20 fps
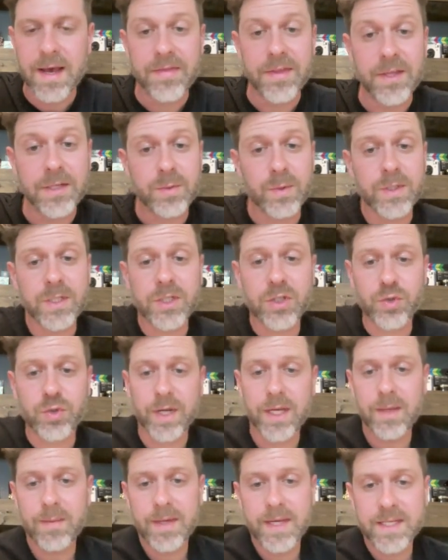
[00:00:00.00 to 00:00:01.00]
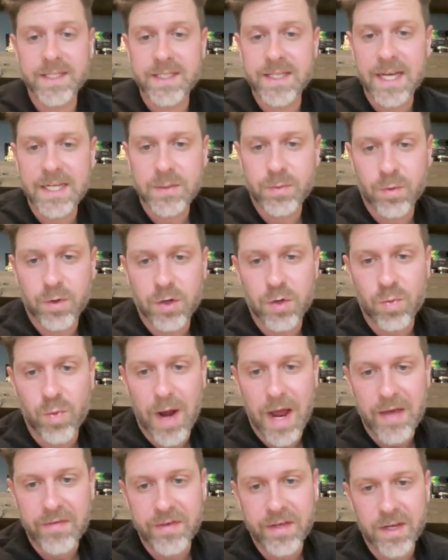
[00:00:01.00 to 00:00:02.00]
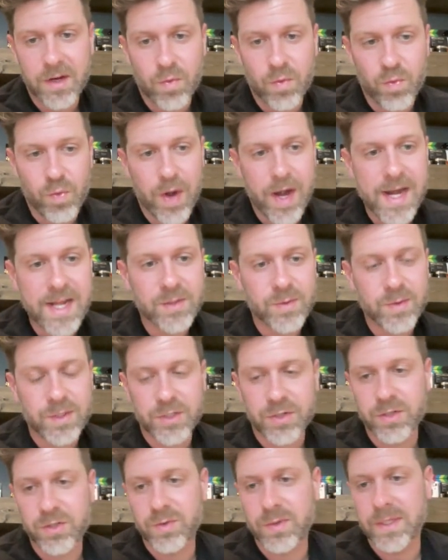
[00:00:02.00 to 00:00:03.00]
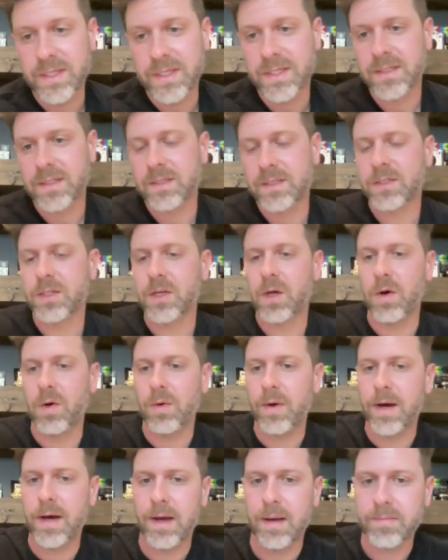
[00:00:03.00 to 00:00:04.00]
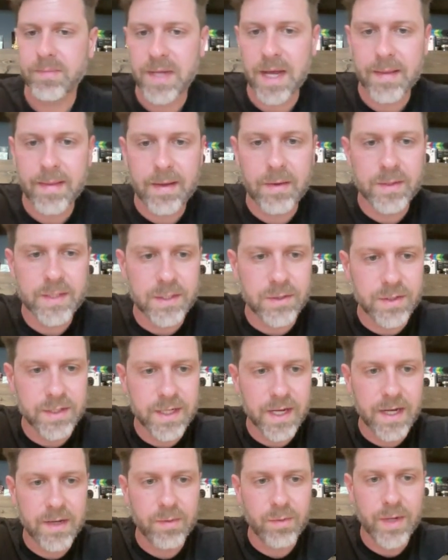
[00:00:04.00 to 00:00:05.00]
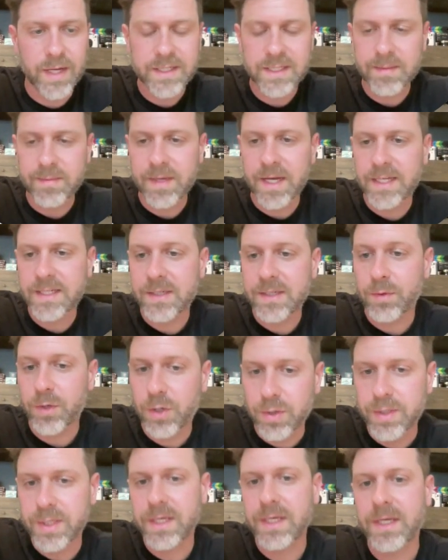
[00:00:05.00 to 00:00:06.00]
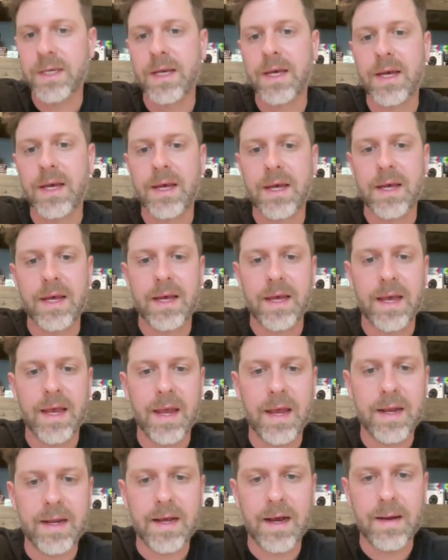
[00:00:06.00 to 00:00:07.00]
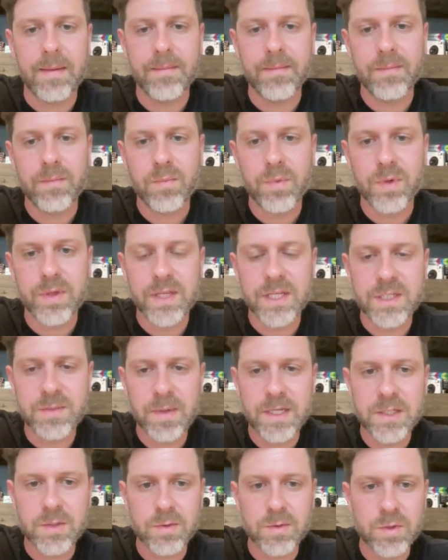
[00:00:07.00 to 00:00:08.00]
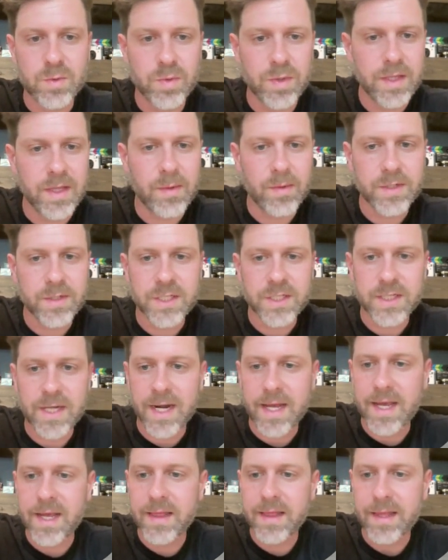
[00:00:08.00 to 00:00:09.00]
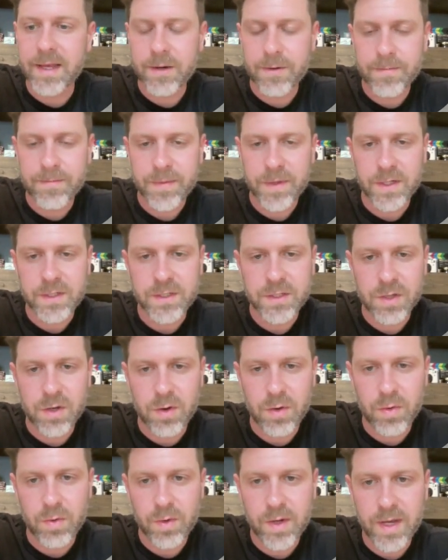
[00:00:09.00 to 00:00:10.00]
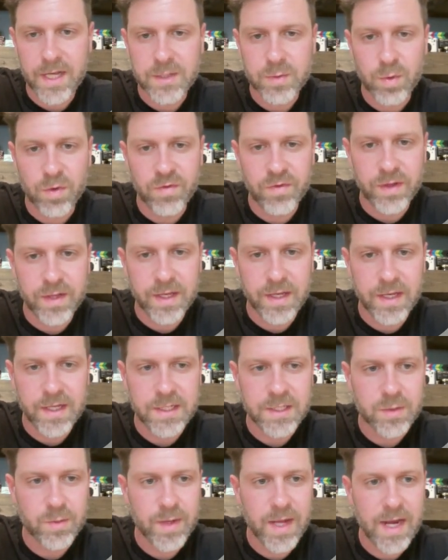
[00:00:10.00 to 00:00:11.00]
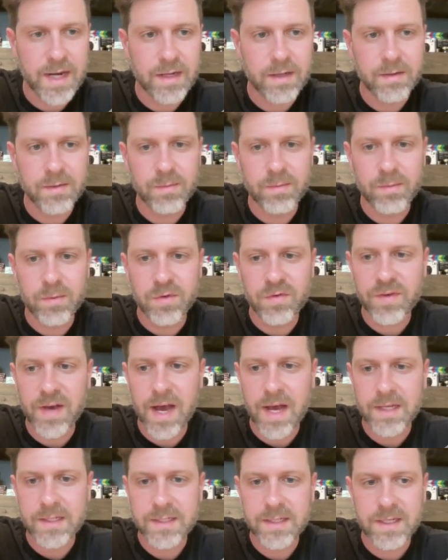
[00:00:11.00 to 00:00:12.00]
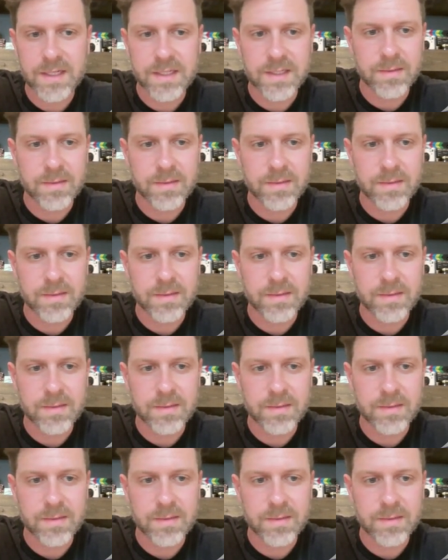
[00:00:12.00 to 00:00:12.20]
This was tricky because guests were arriving right as we started doing this. So timeline was a little tight. We had some guests that were early, and with this space, they were just kind of in there. And so guests were filling in. So we had to move fast, get